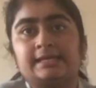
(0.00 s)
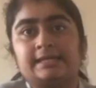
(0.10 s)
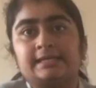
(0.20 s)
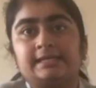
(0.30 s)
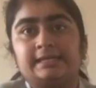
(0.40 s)

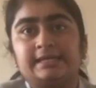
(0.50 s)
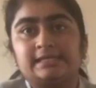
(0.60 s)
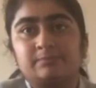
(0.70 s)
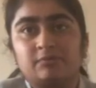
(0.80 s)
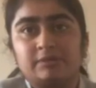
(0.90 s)
lease
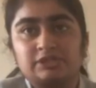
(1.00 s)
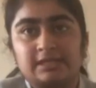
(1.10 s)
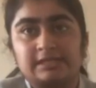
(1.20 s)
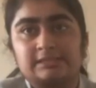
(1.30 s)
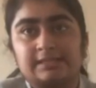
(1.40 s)
provision,
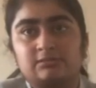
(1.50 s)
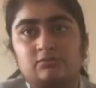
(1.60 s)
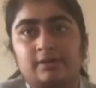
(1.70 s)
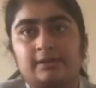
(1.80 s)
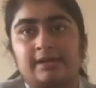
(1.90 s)
etc.
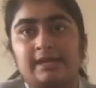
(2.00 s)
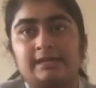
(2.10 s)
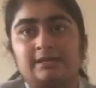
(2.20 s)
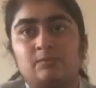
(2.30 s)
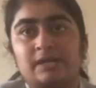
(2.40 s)
And
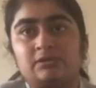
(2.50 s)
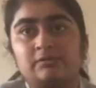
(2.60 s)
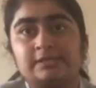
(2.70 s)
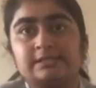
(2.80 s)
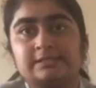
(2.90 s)
inventories
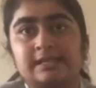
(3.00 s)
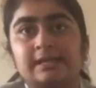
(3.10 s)
is a